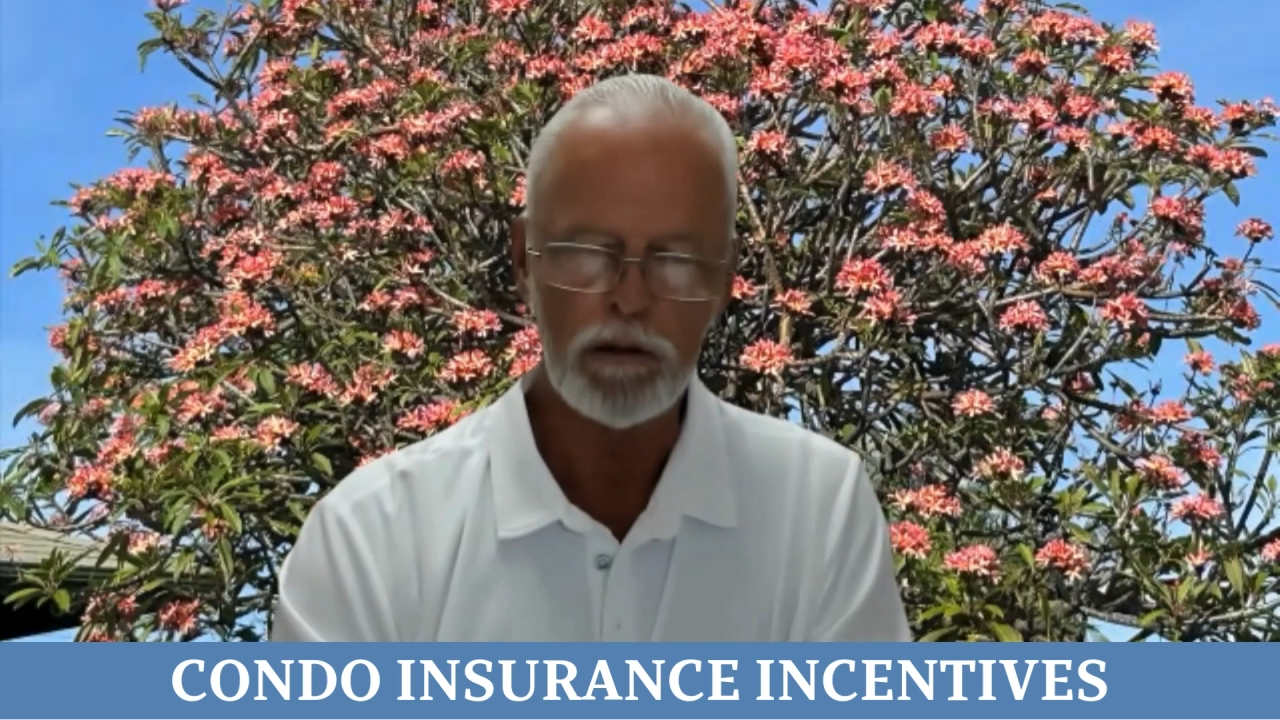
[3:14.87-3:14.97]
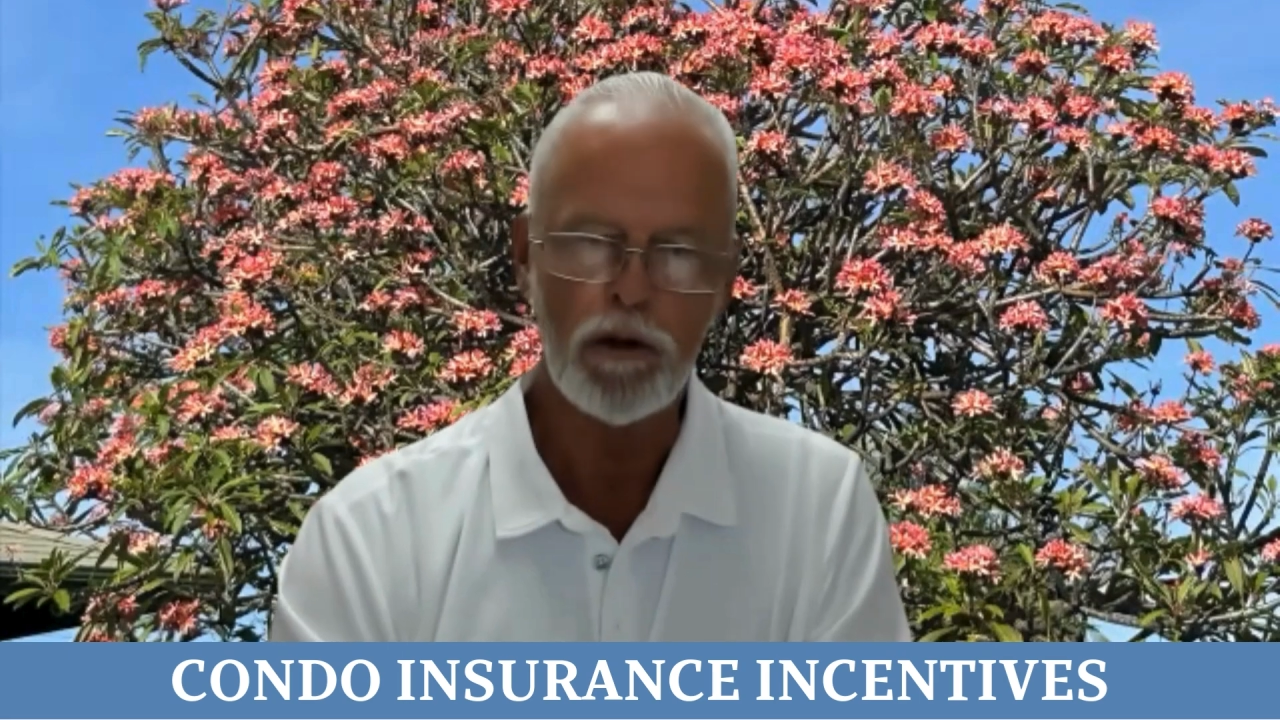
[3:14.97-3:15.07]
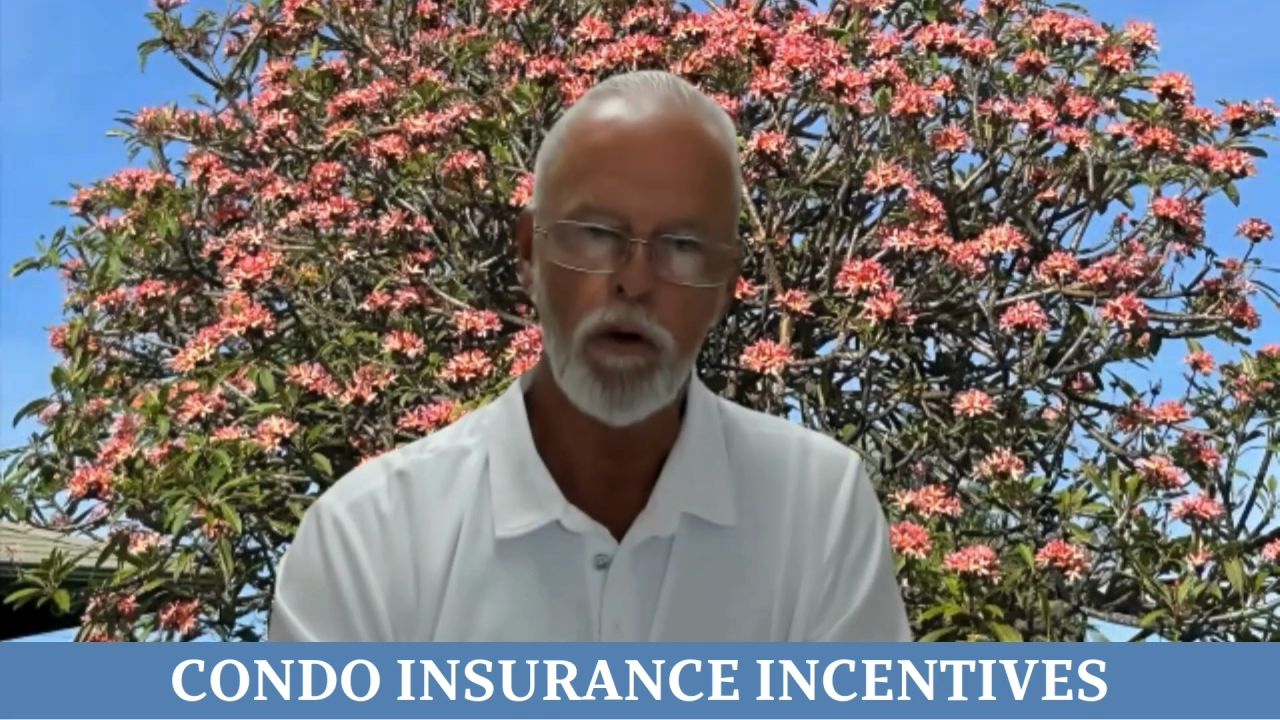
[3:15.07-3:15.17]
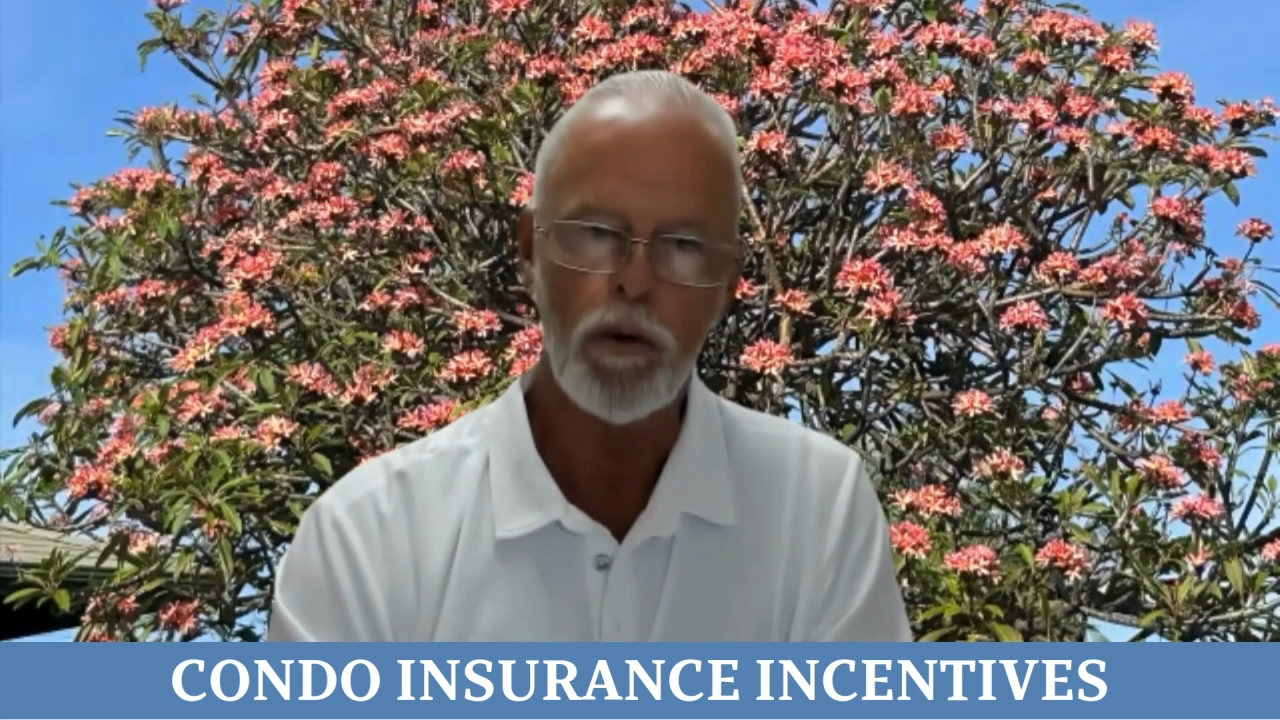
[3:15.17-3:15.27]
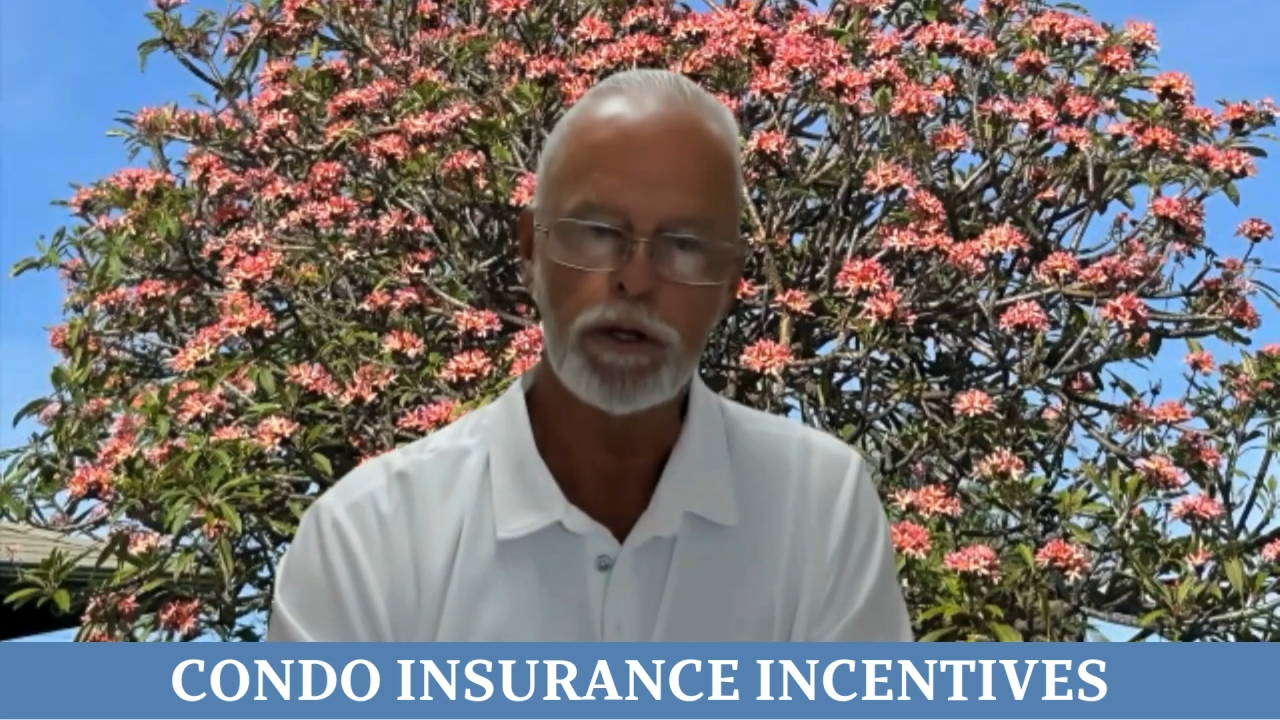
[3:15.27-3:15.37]

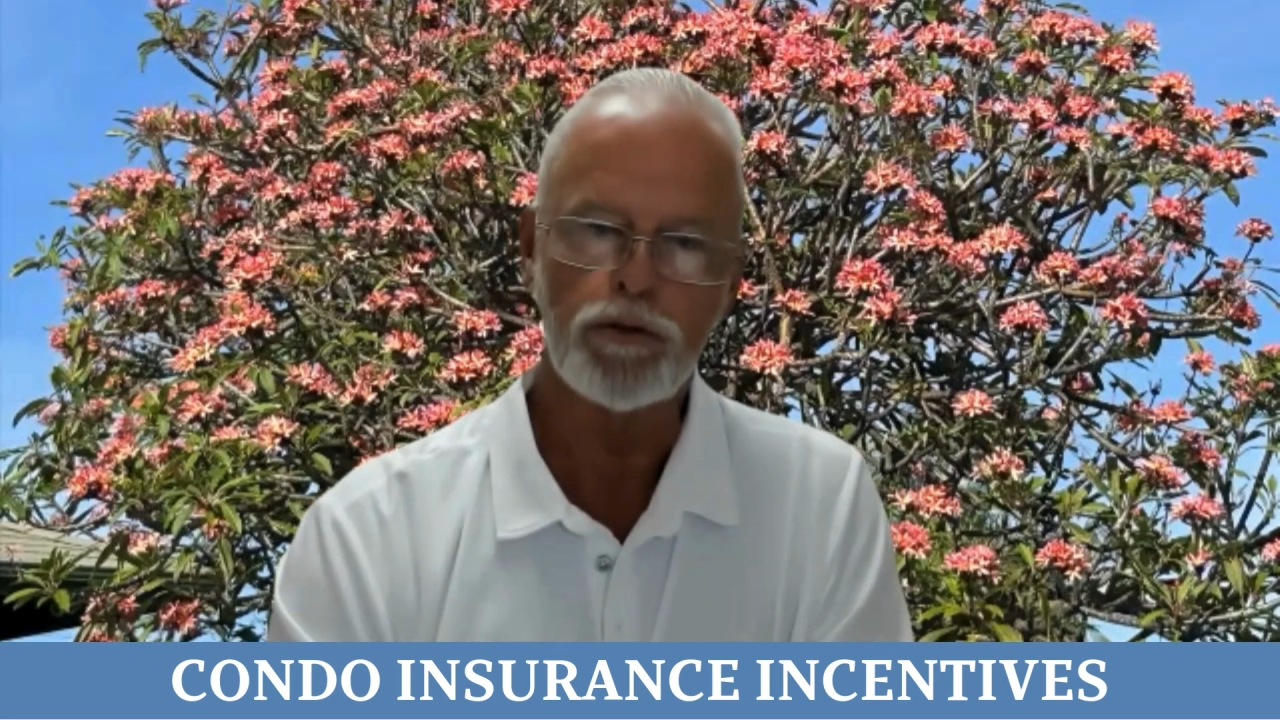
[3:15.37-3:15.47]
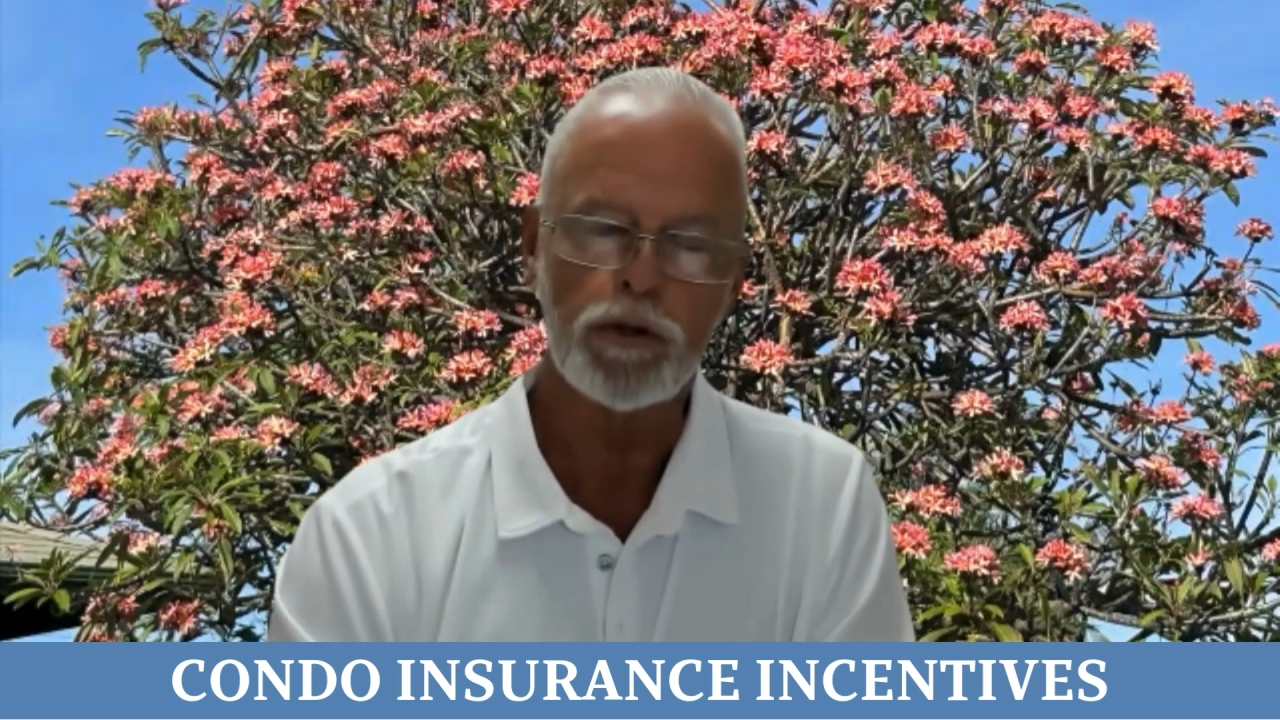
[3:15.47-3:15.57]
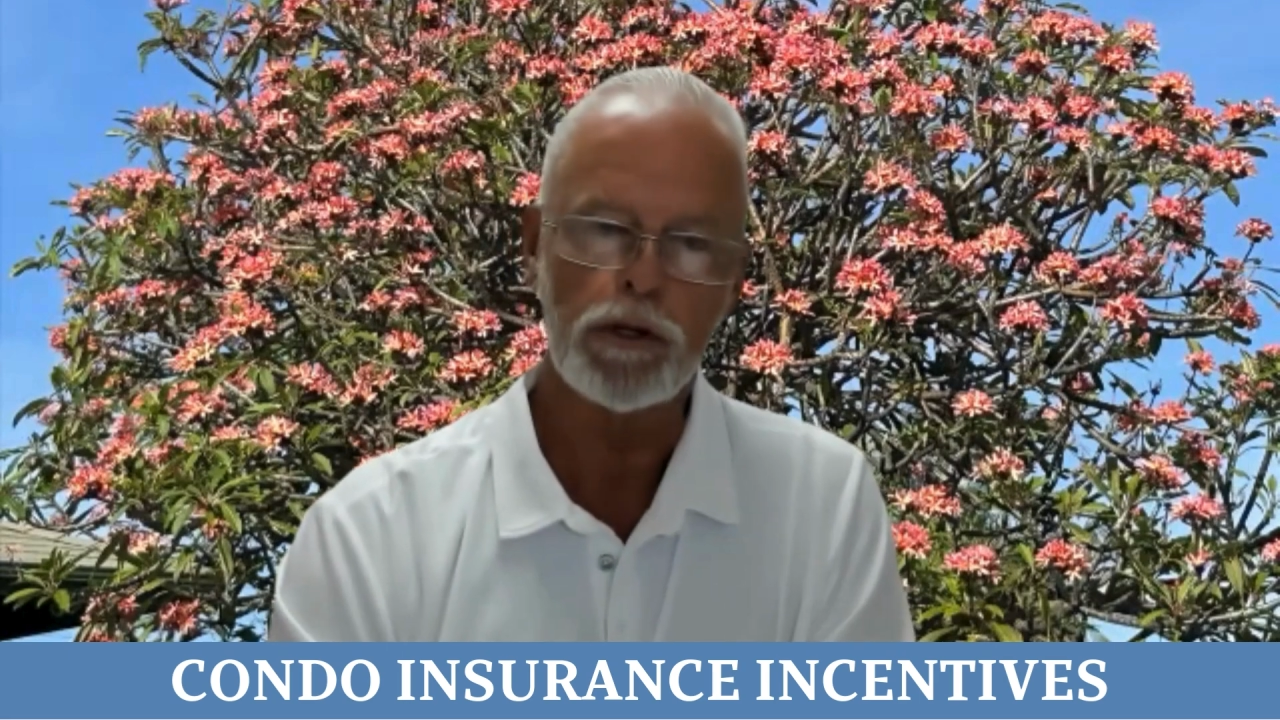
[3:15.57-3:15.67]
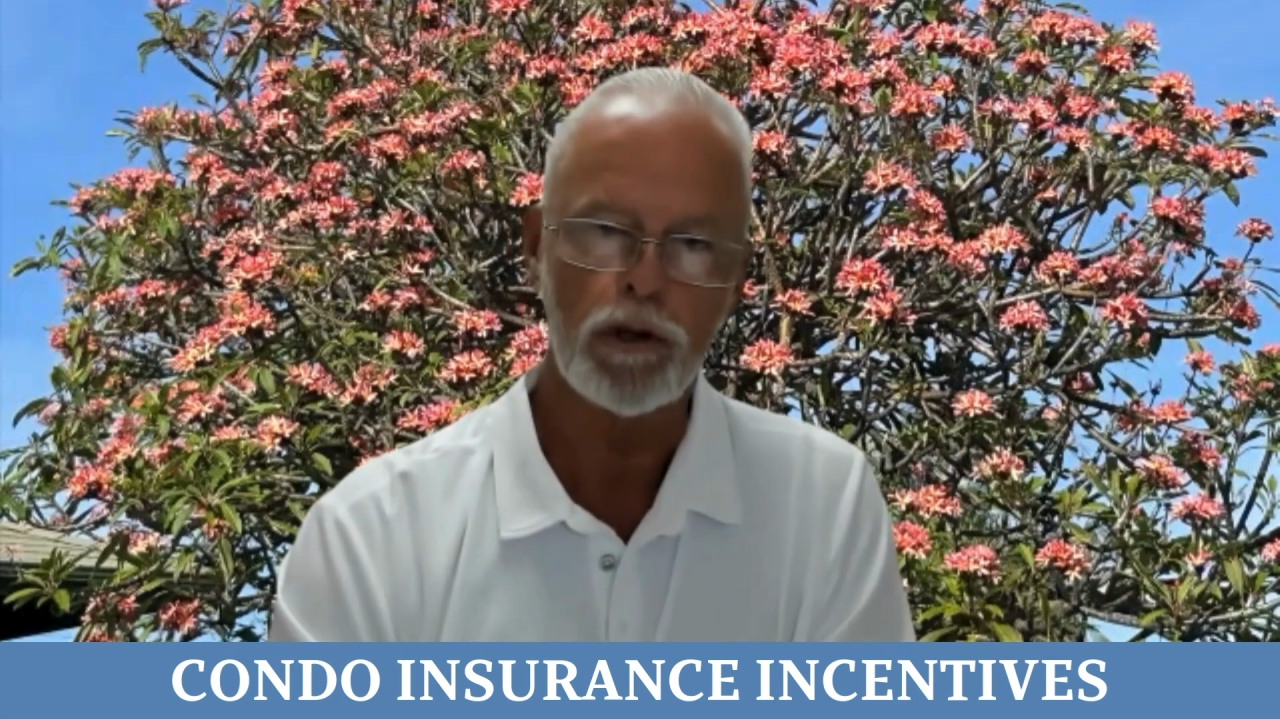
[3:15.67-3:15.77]
low interest